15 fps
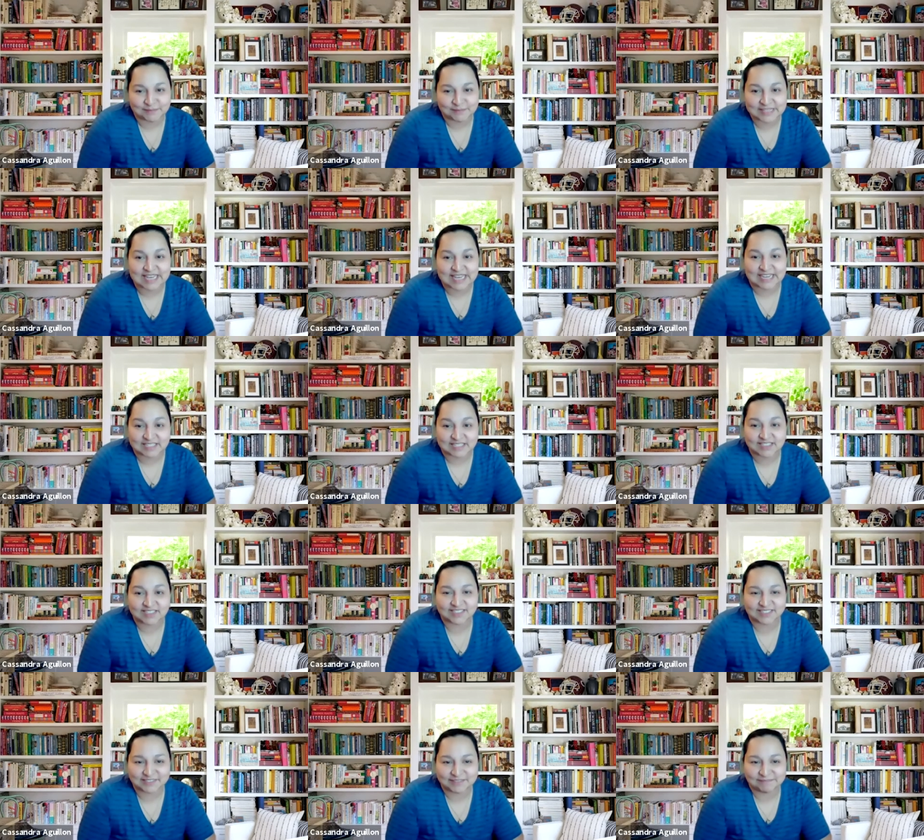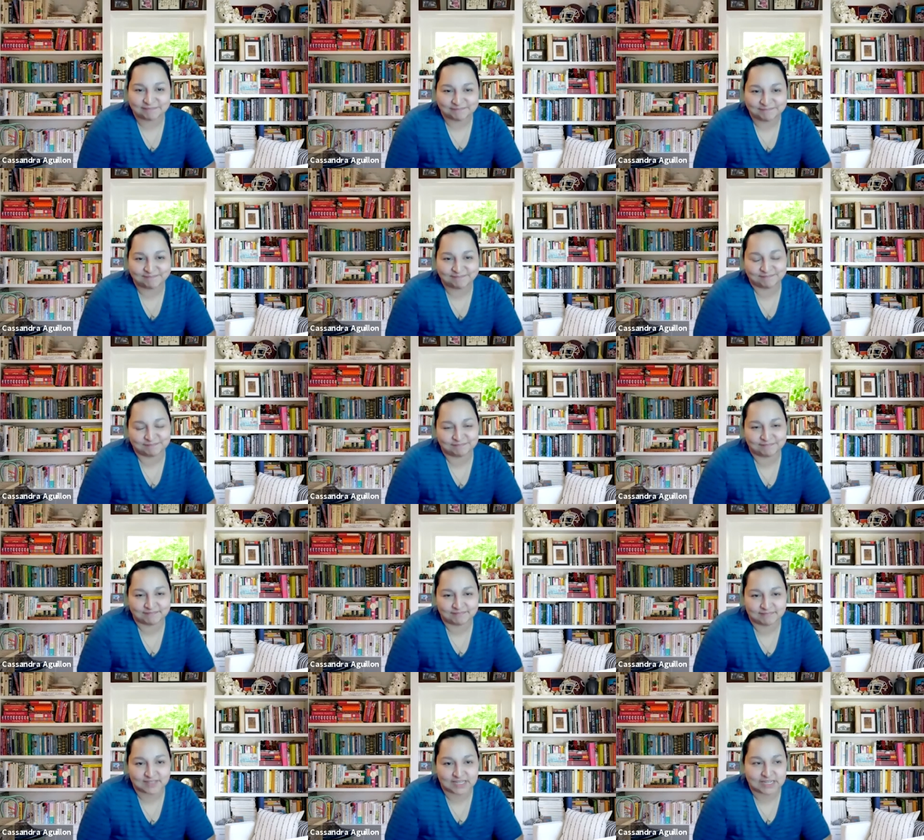that
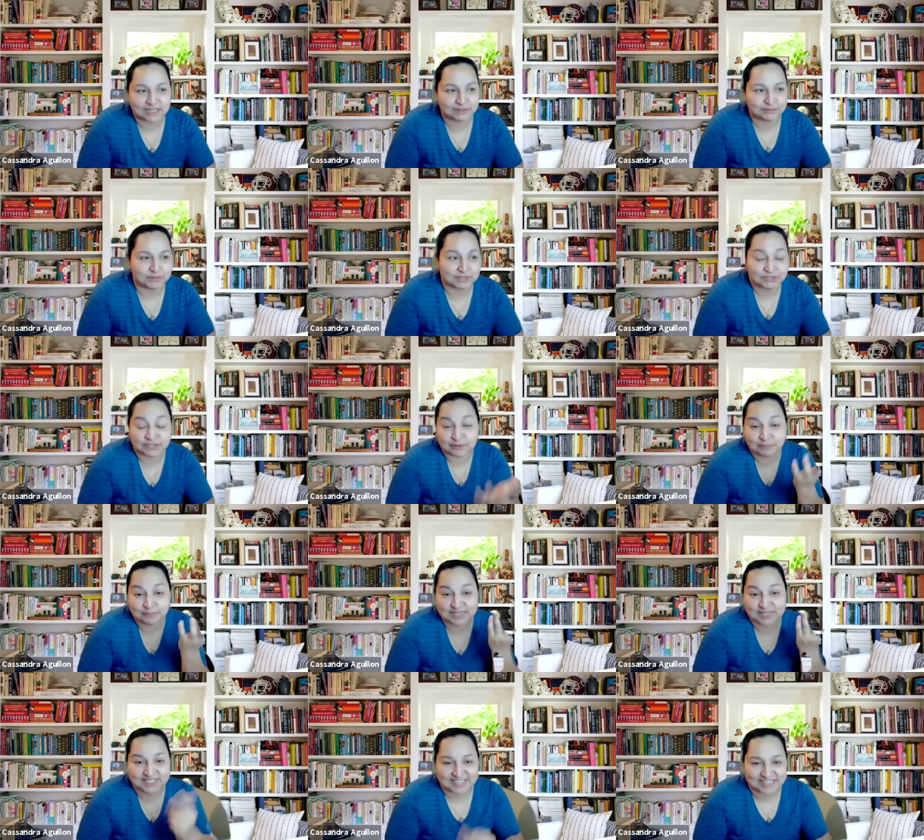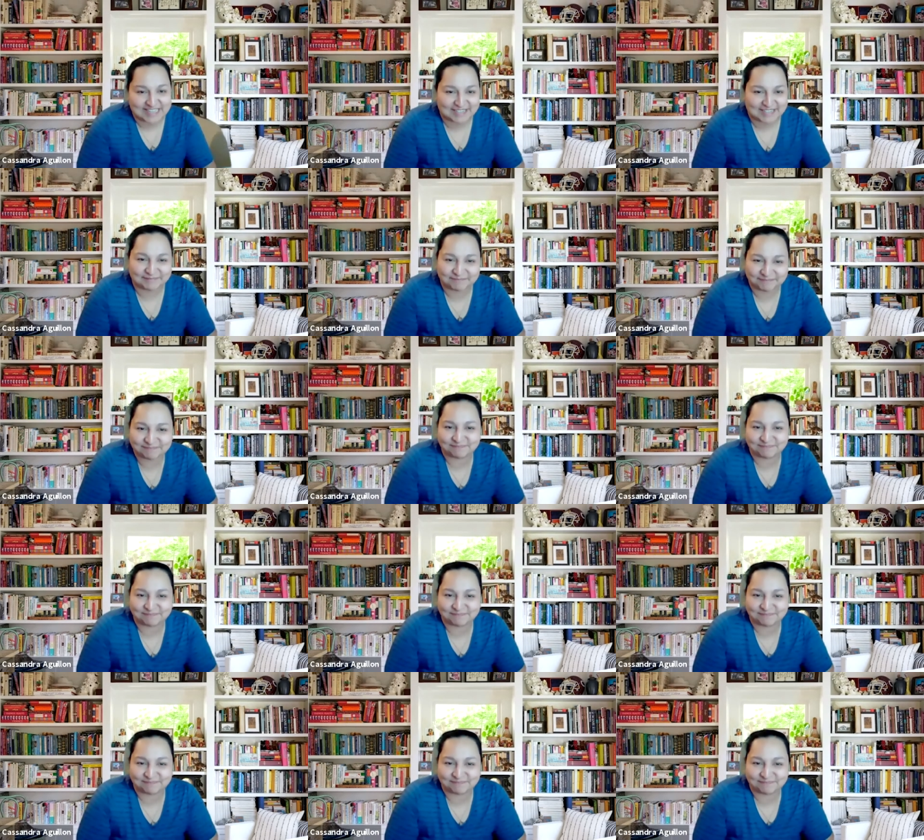you know, there's no price on that.